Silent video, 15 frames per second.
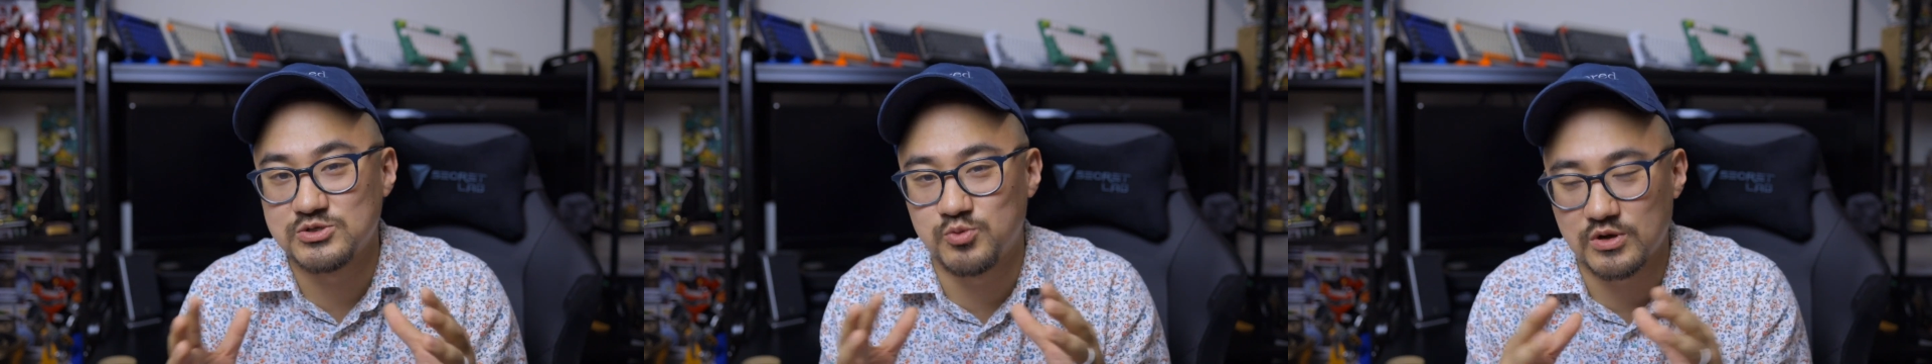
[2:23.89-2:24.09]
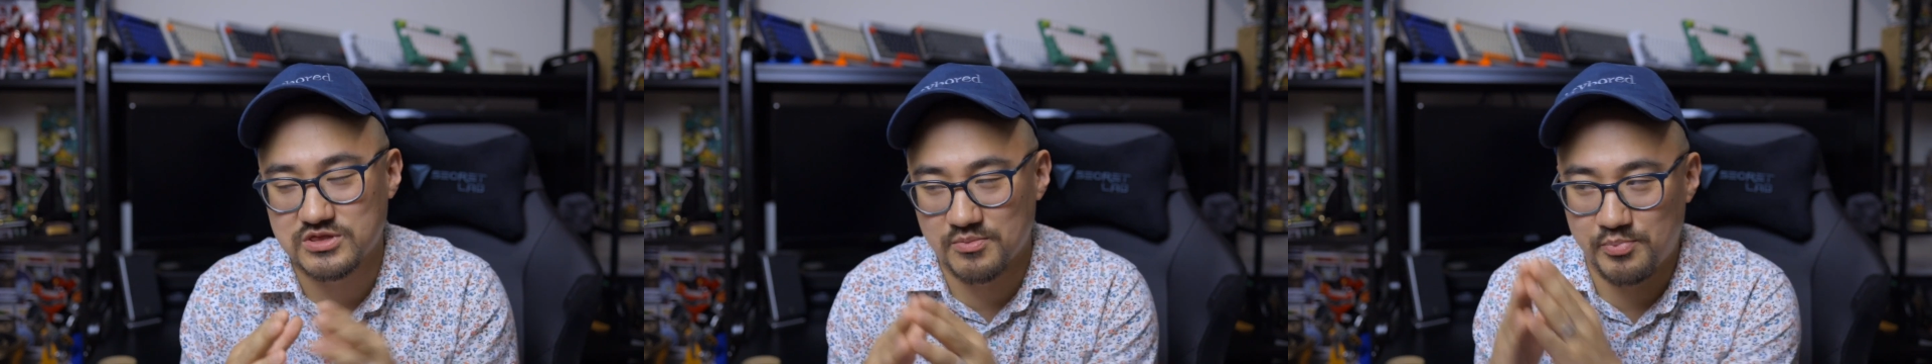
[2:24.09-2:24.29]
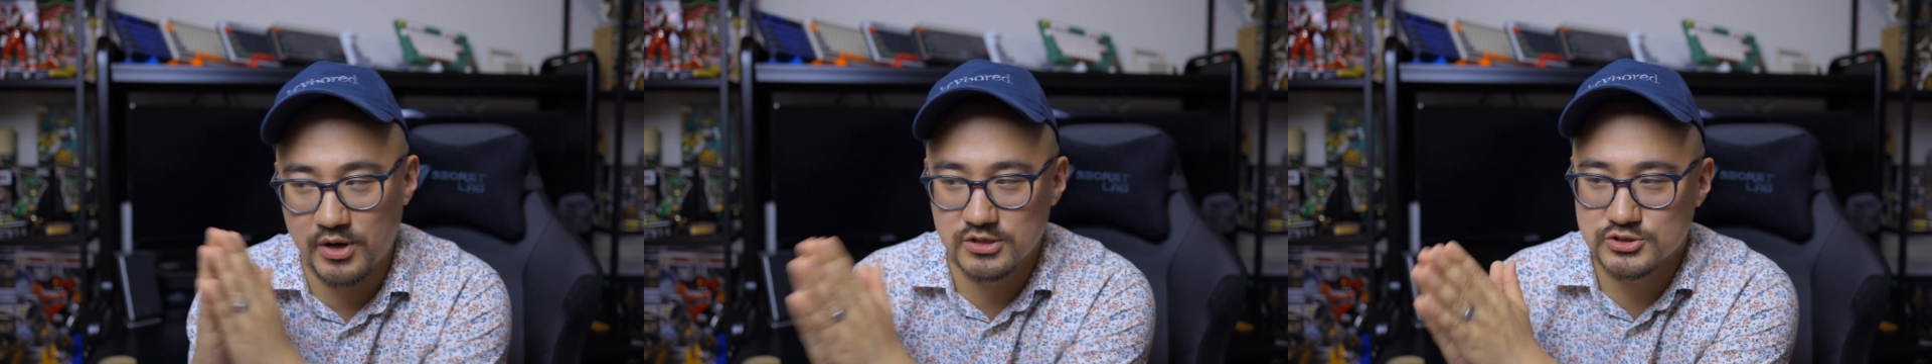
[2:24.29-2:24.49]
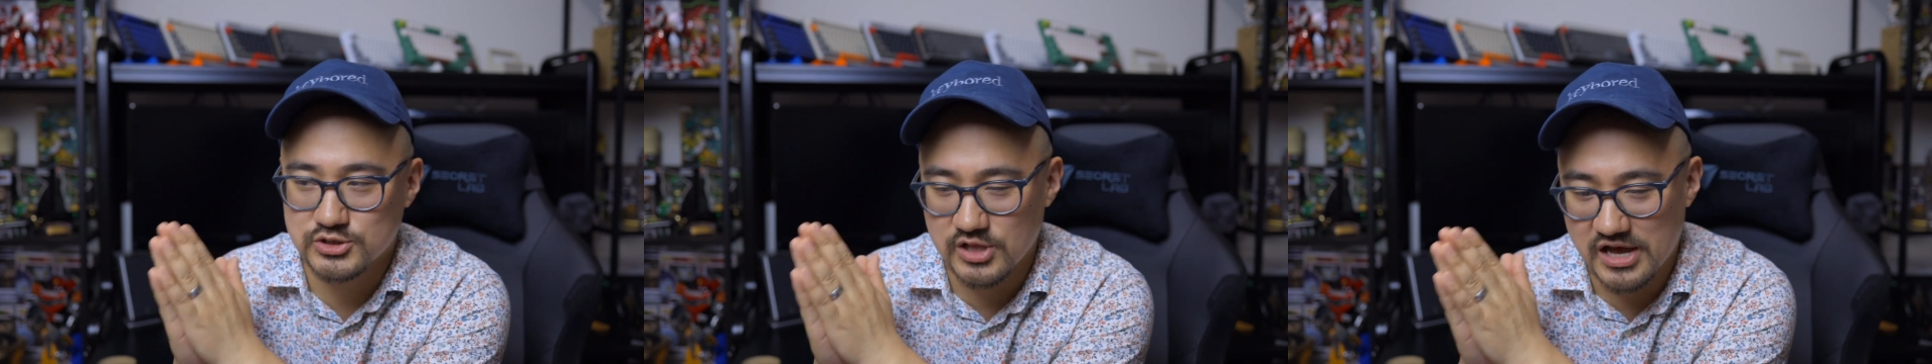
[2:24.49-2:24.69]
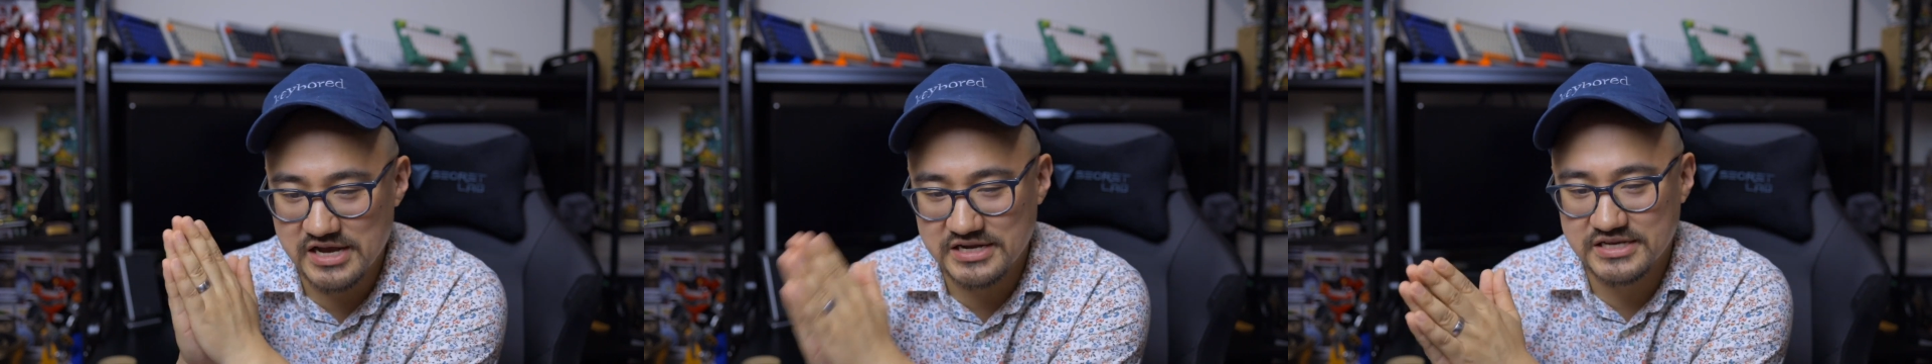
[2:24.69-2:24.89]
what the
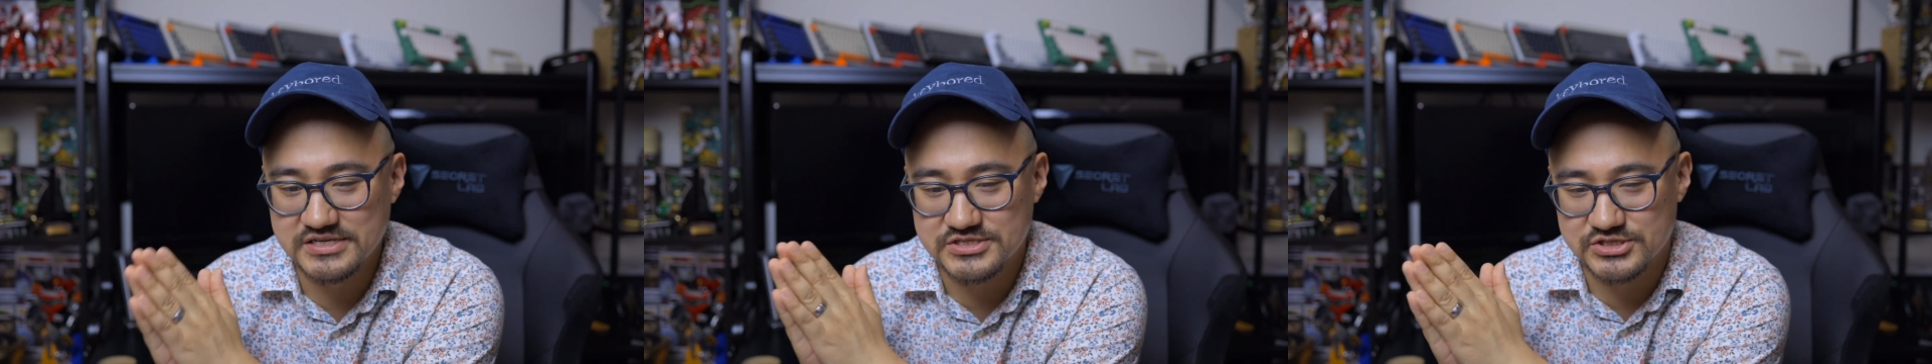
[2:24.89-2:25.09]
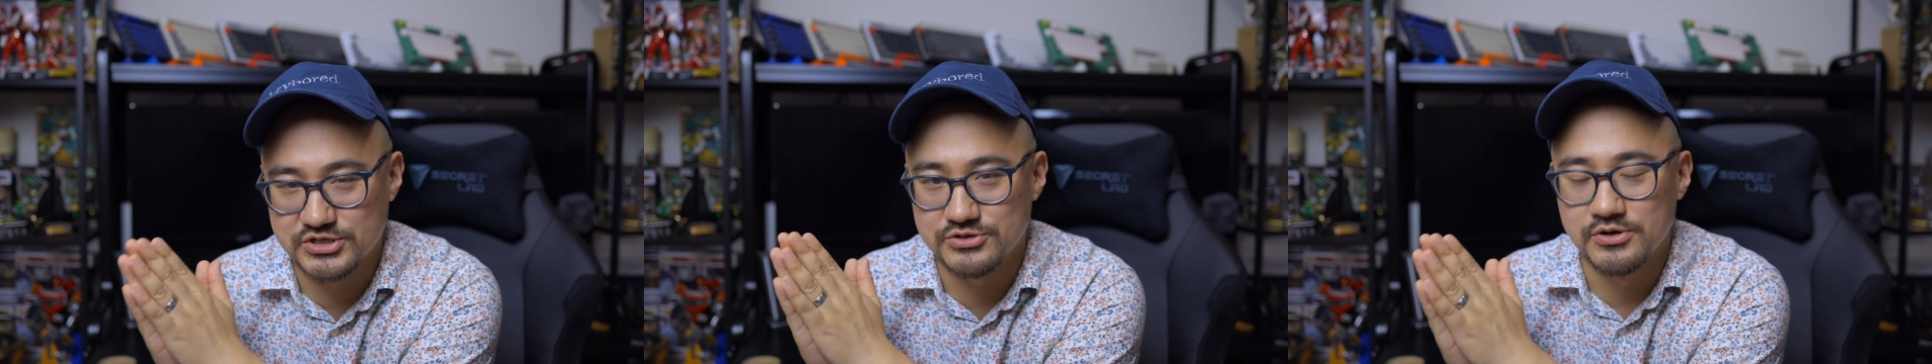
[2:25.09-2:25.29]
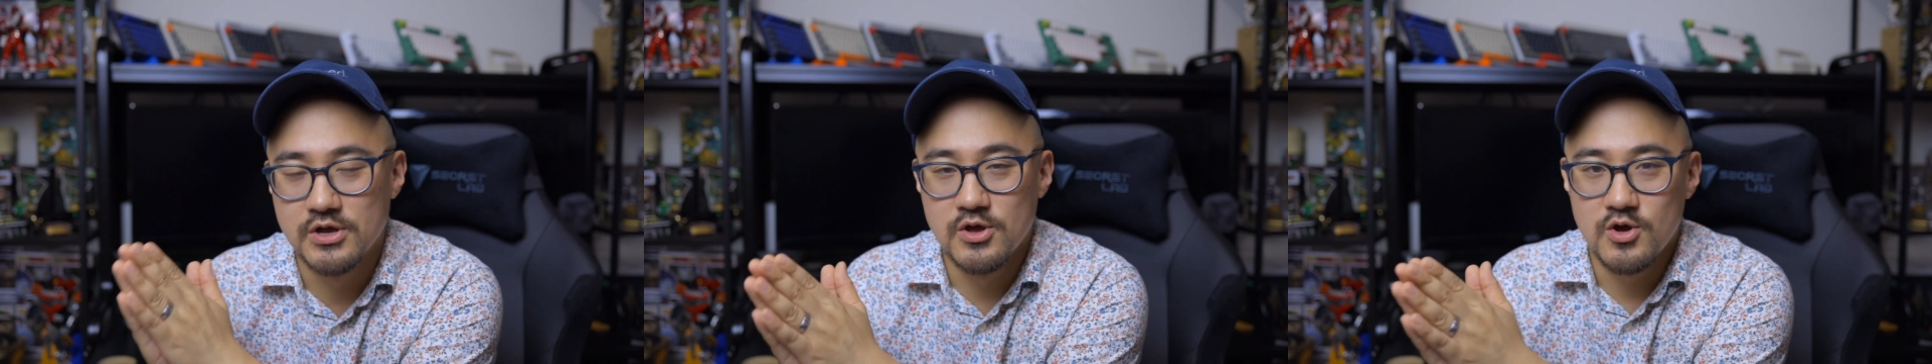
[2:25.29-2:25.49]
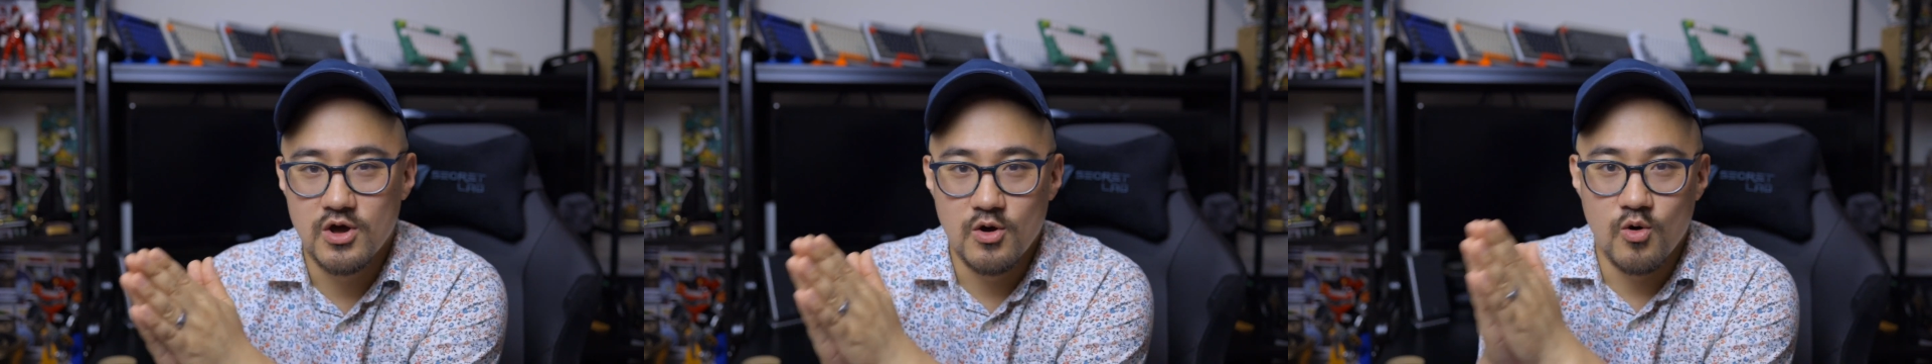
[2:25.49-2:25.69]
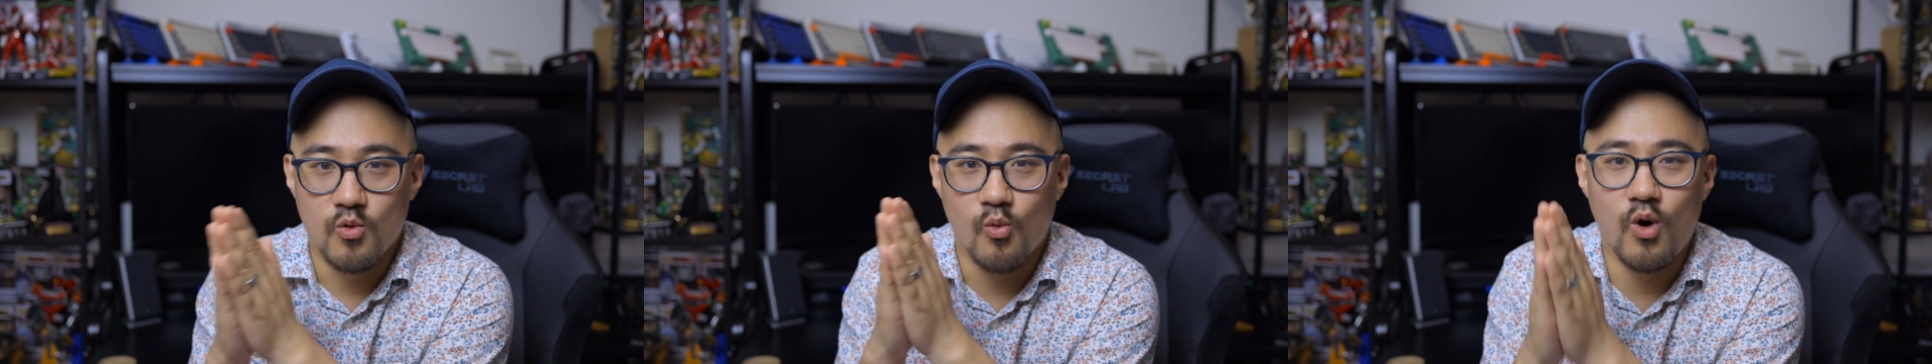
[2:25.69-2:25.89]
punchline is to
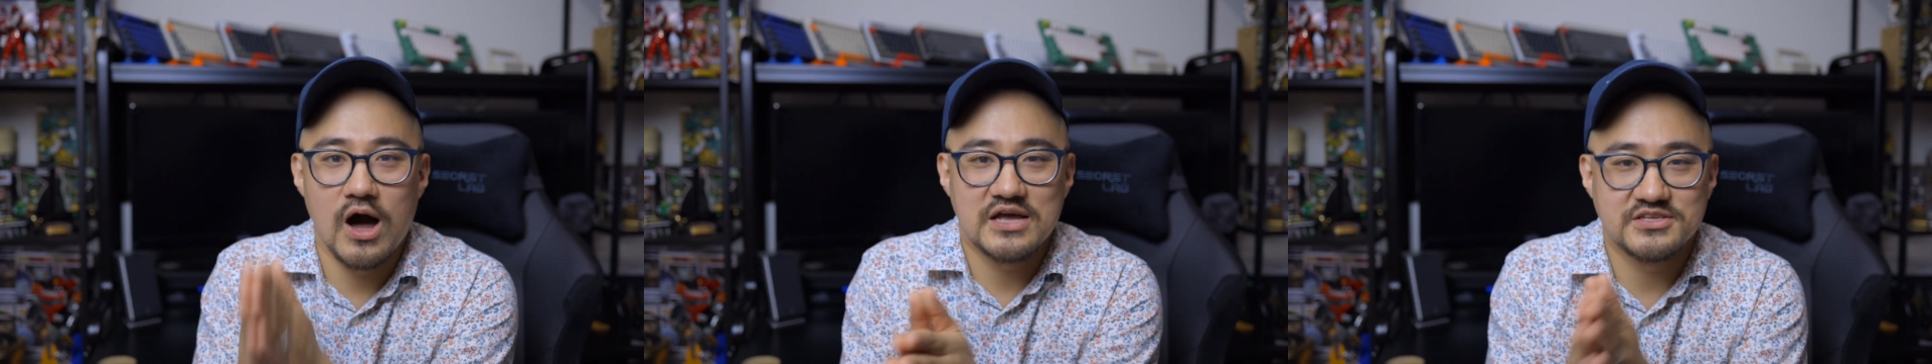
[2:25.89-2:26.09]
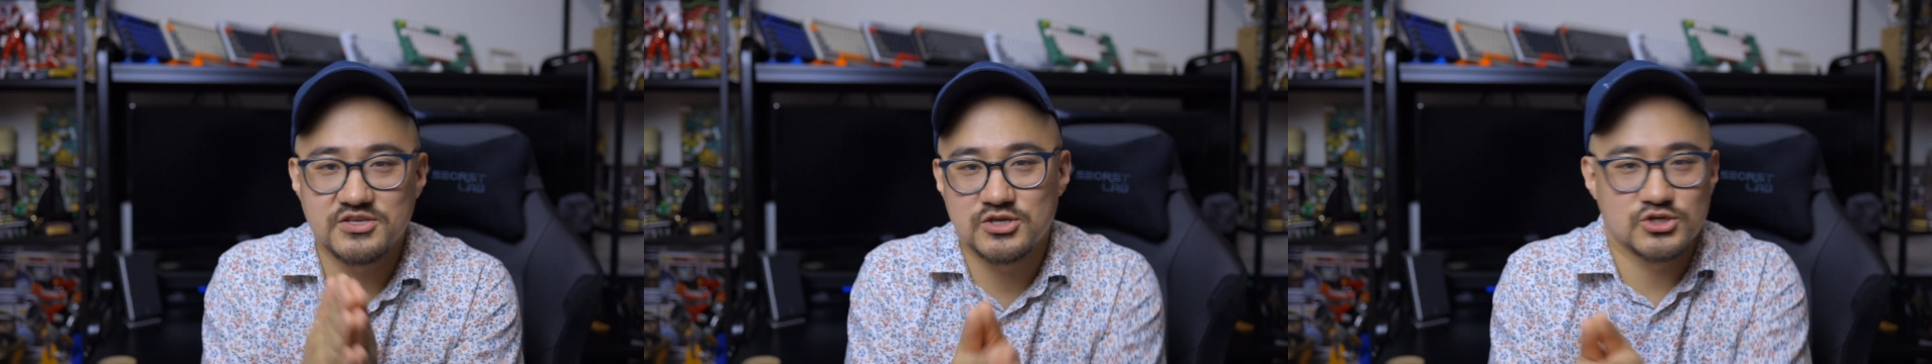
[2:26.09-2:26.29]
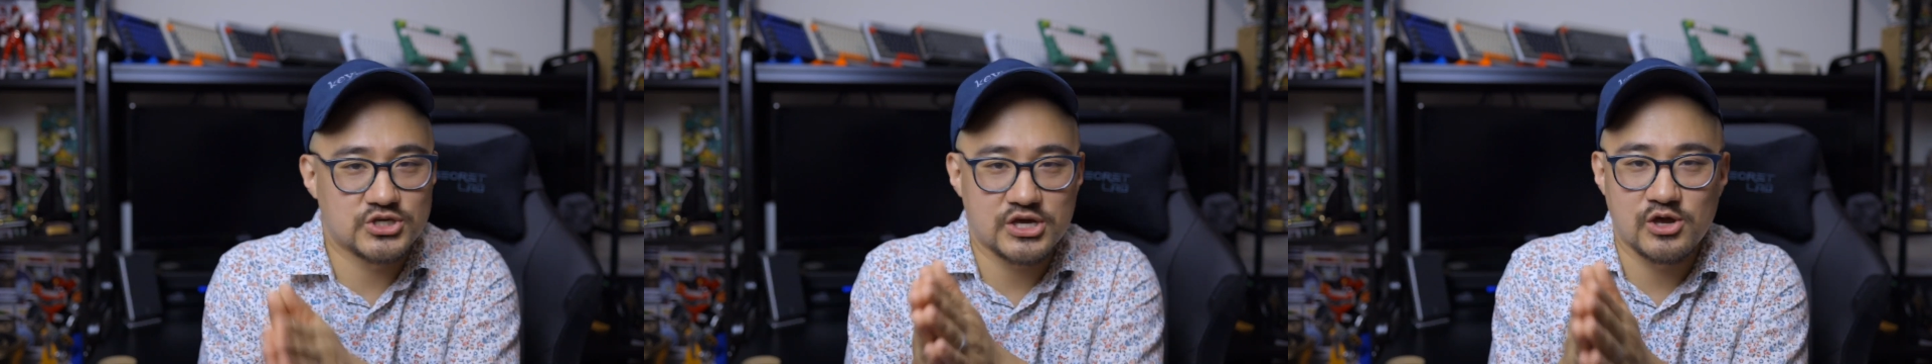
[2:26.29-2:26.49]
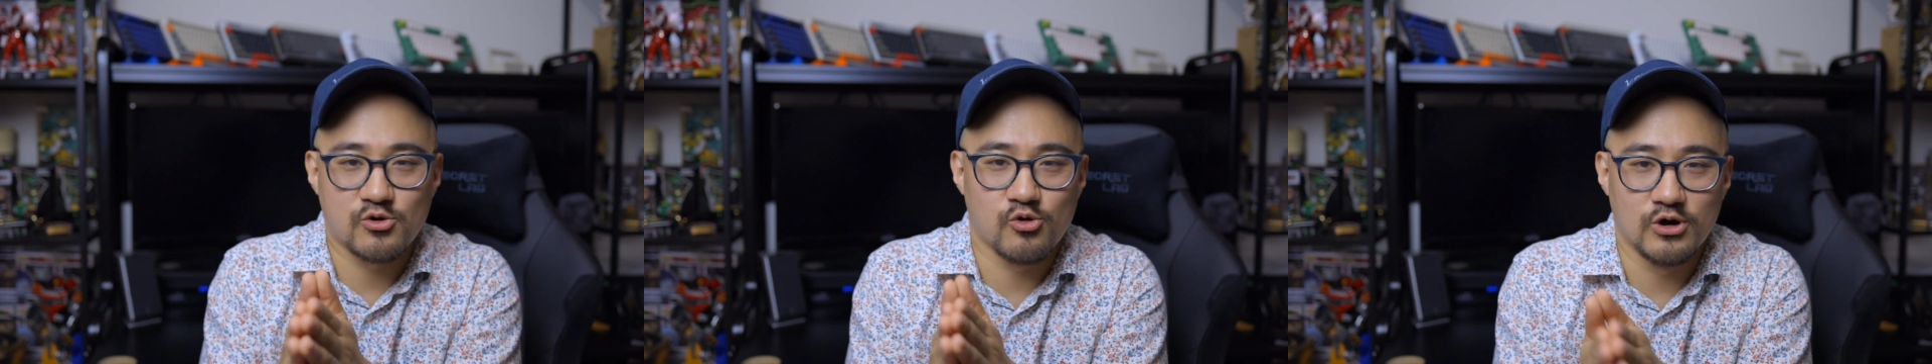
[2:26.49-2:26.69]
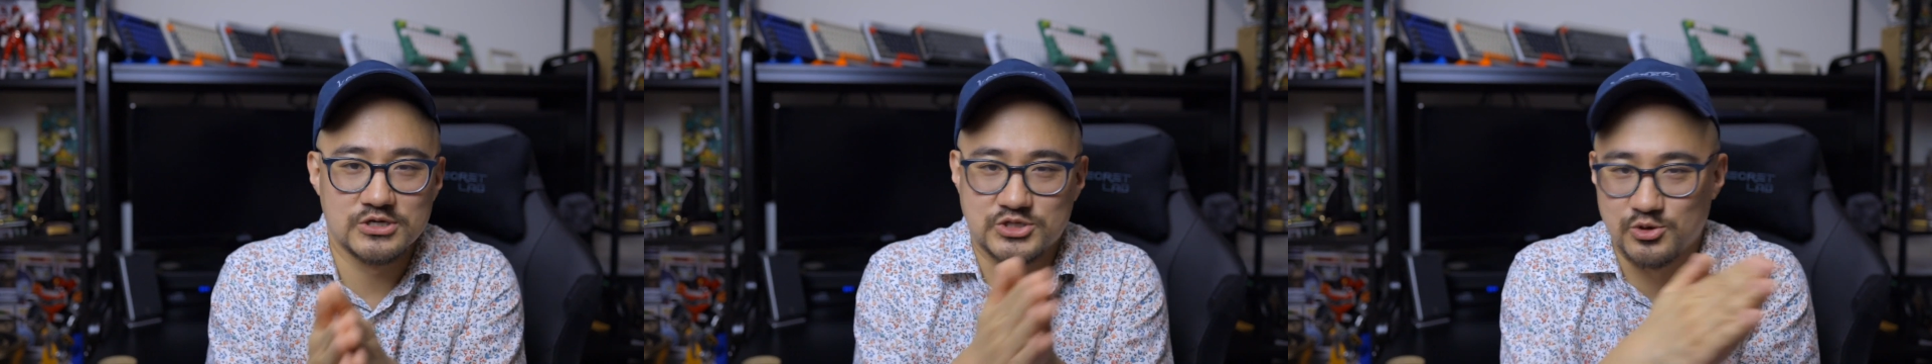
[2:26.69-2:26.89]
why did the chicken cross